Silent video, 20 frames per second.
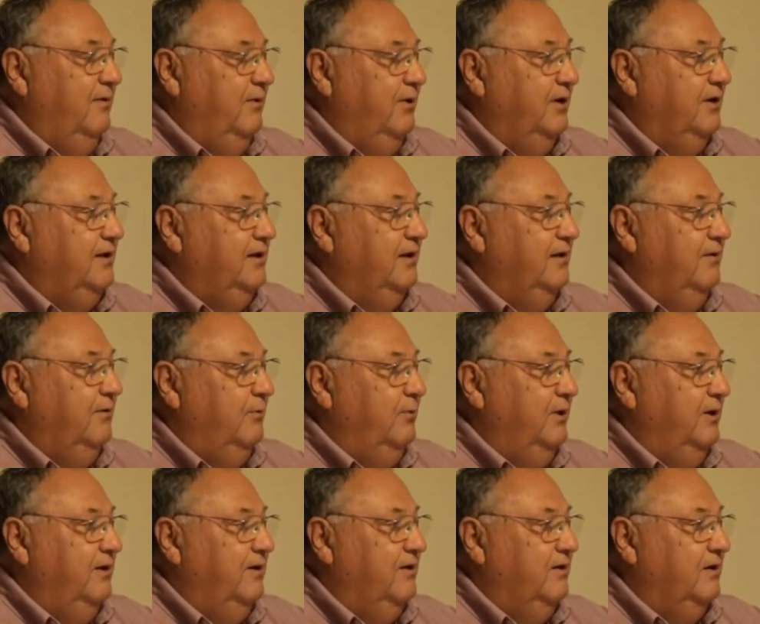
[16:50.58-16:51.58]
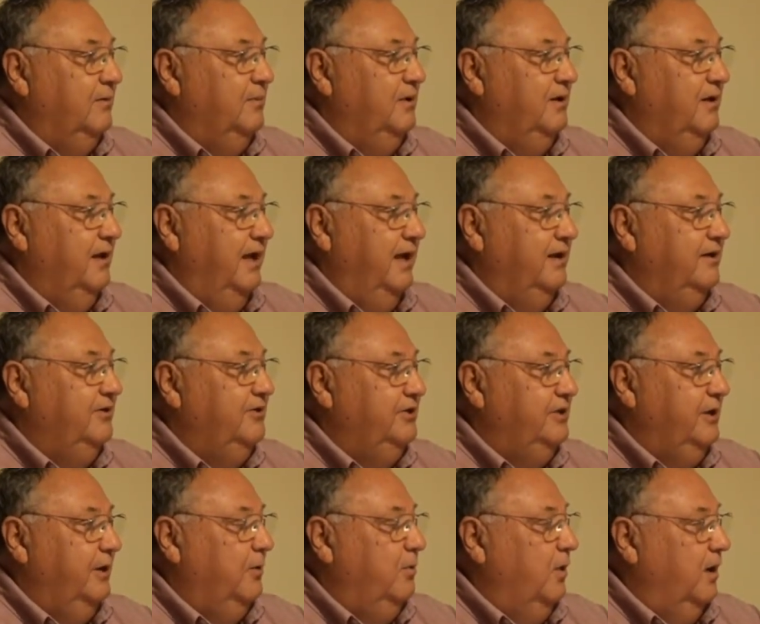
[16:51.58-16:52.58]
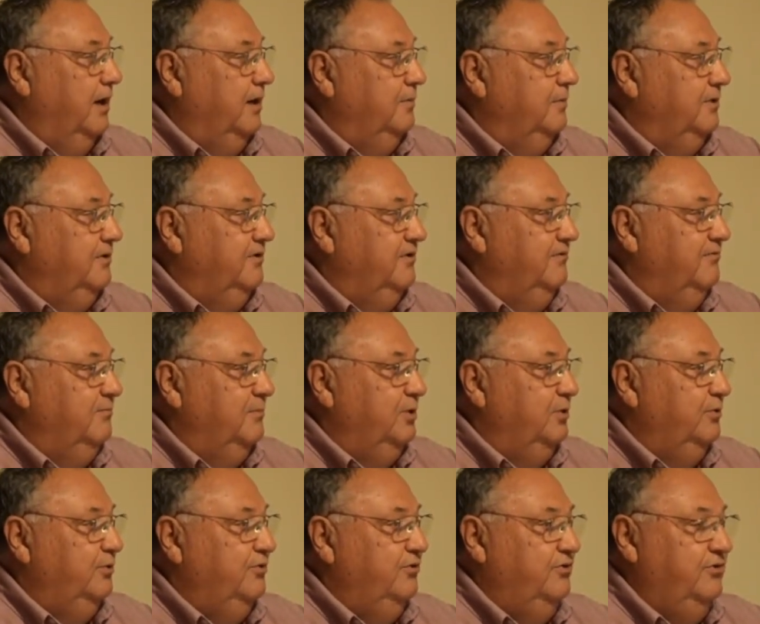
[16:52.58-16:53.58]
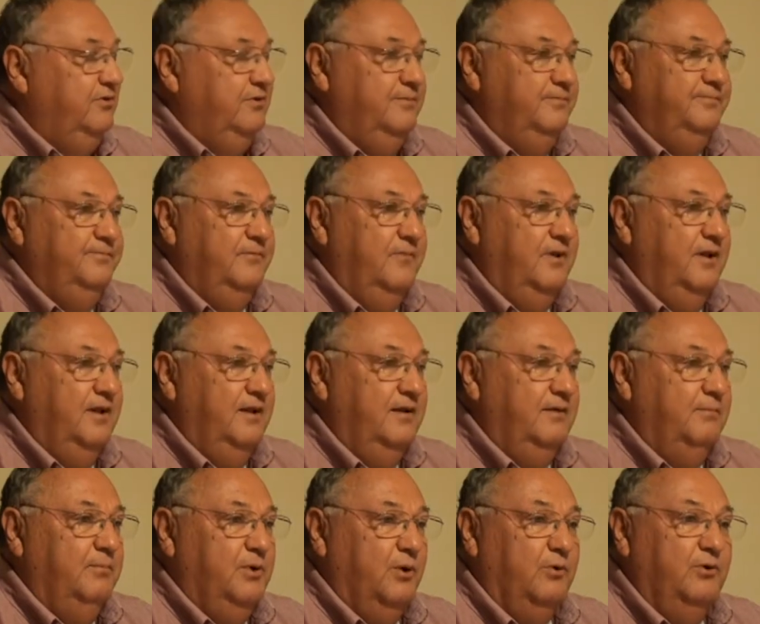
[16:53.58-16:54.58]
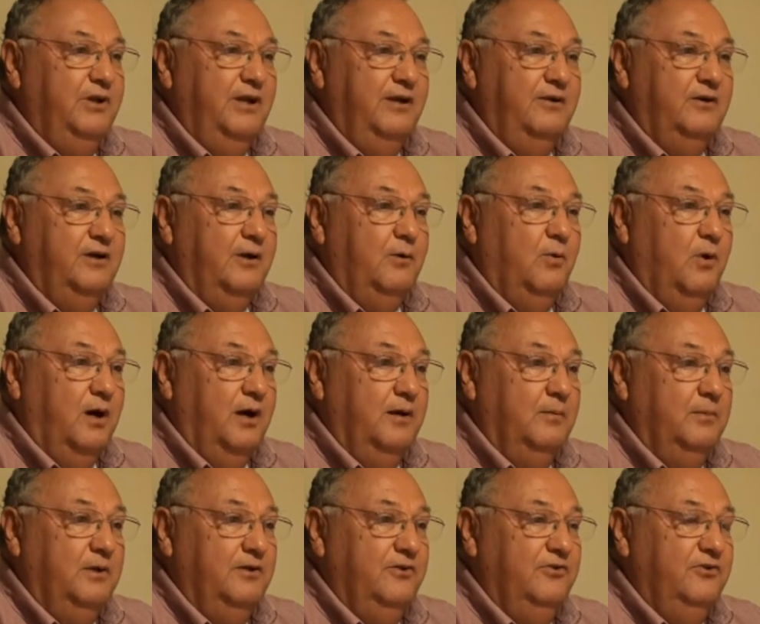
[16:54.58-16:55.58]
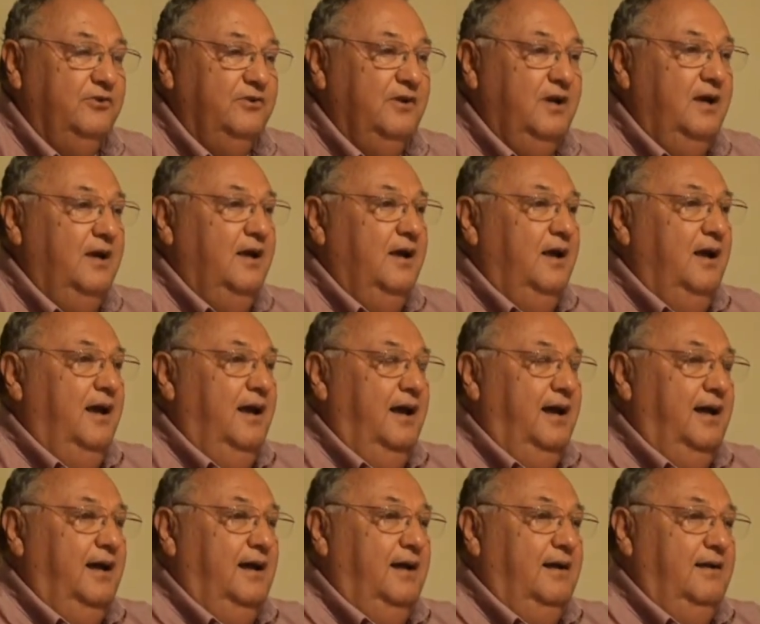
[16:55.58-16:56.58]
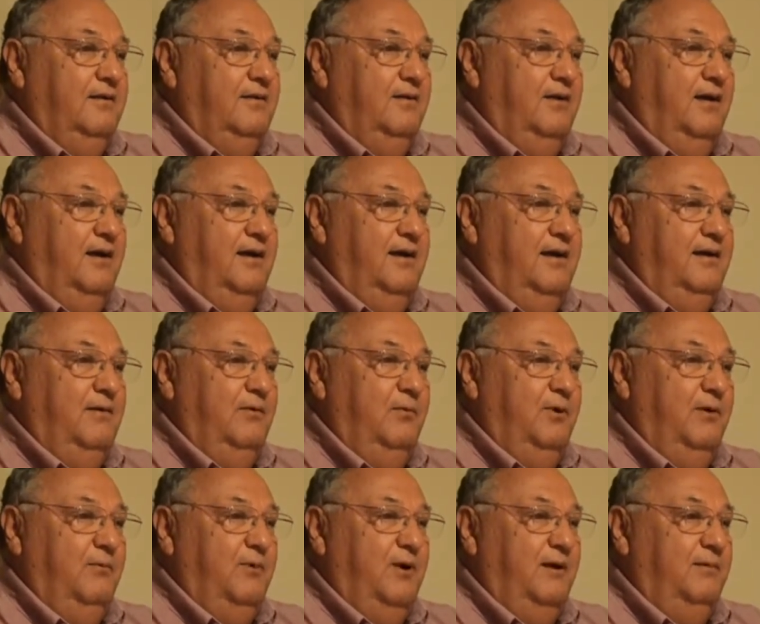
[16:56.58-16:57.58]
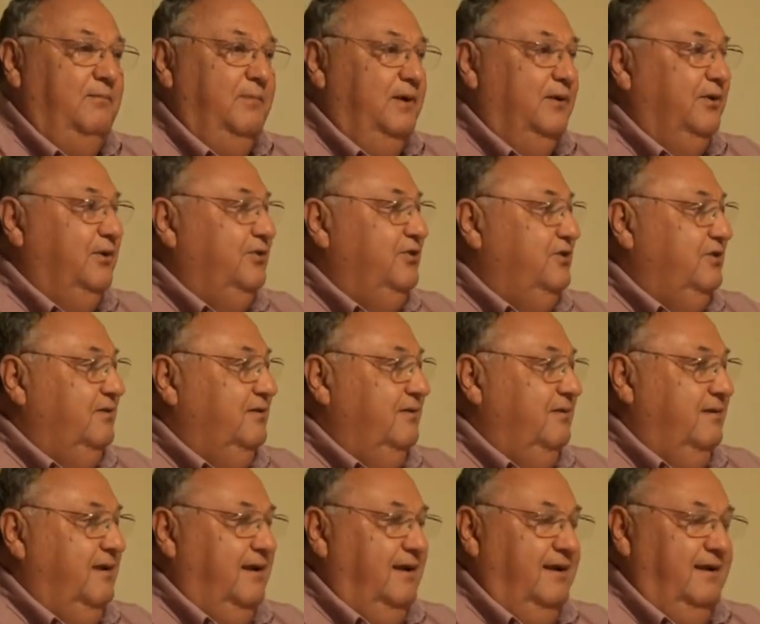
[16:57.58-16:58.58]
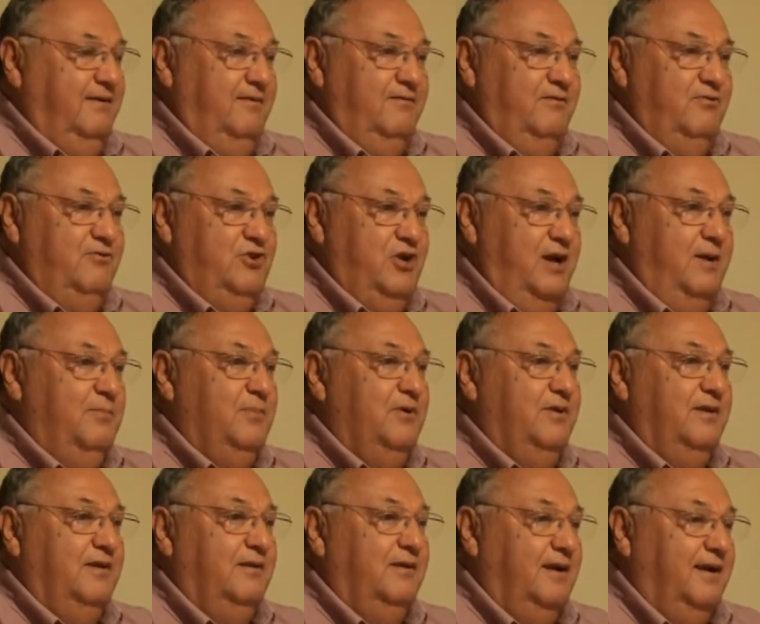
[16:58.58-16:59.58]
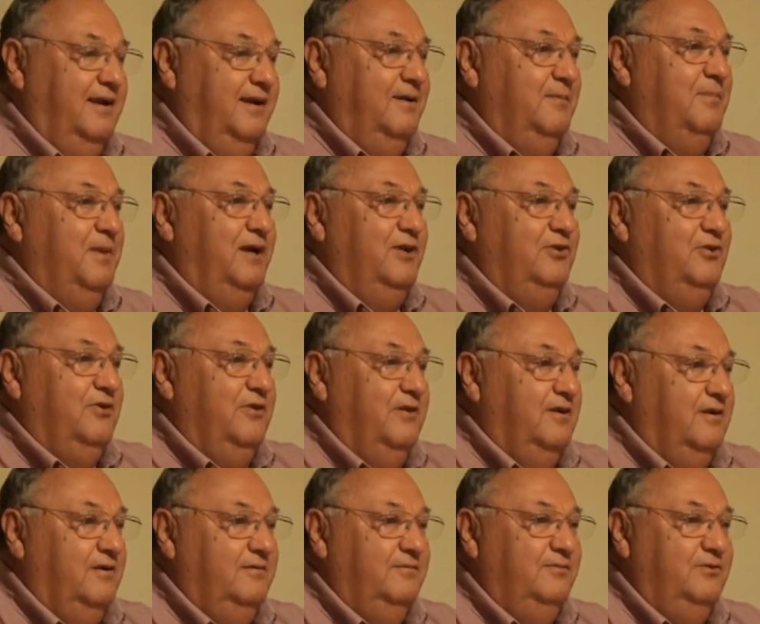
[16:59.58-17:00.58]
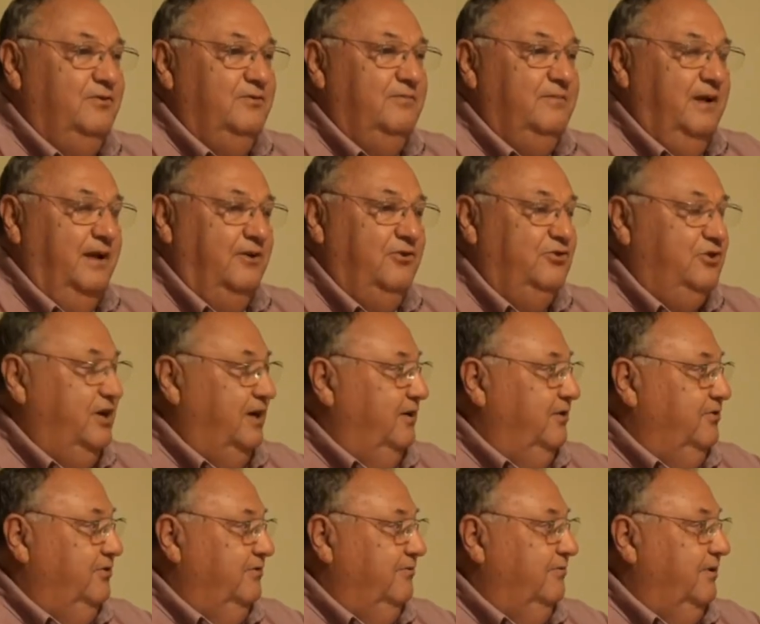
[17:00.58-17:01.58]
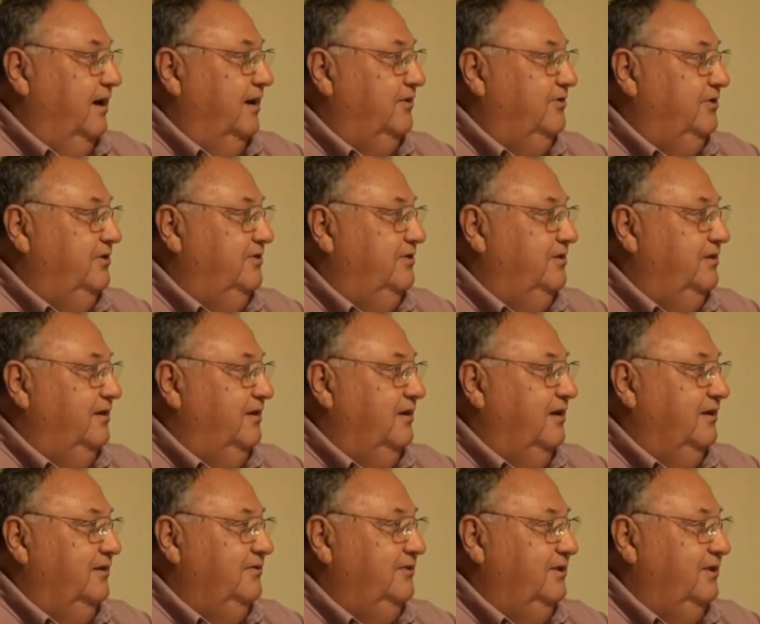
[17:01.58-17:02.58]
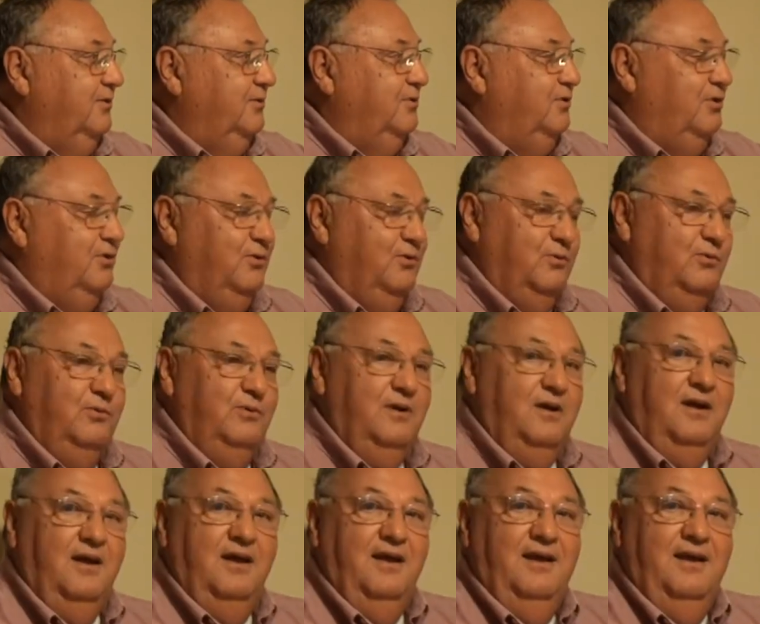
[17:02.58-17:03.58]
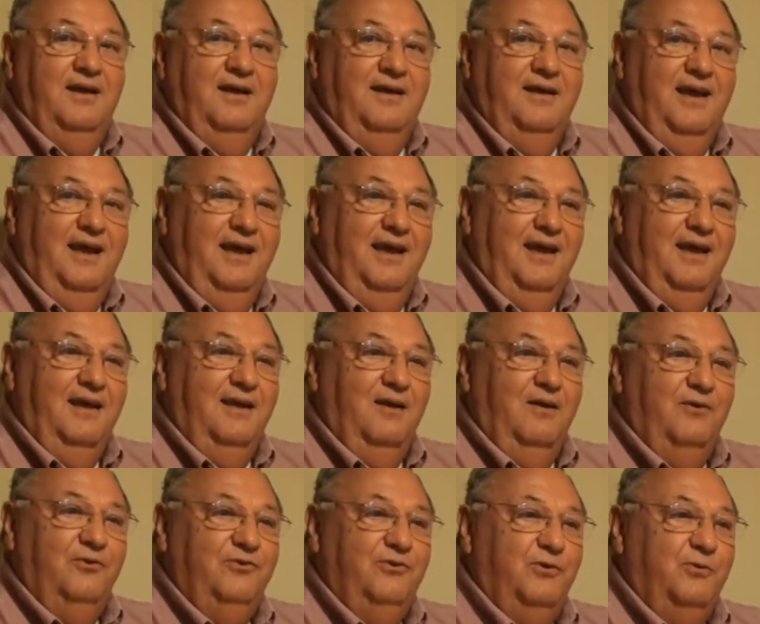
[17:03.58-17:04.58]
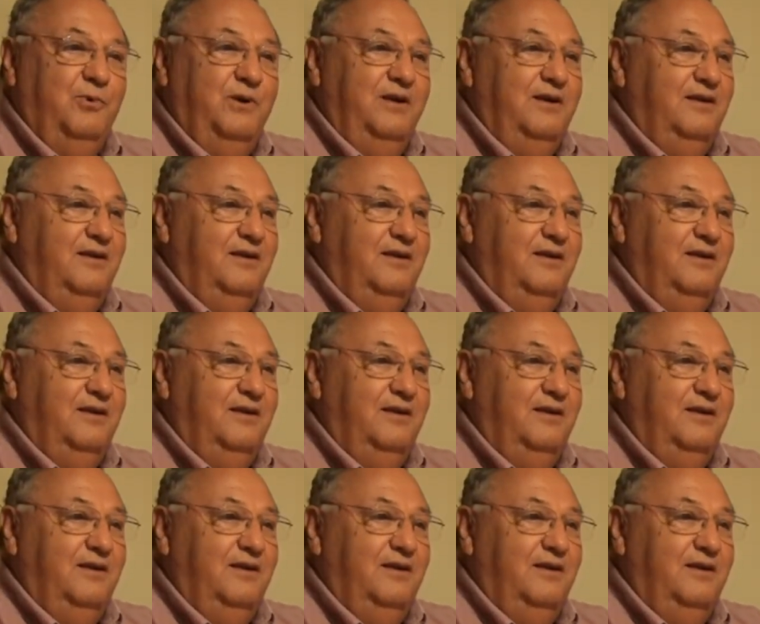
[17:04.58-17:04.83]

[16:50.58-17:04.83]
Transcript: looked at, we determined the energy requirements of moose, the protein requirements. Uh, we built a, ch a chamber that I could measure the exchange of oxygen and CO2, mm -hmm. and also we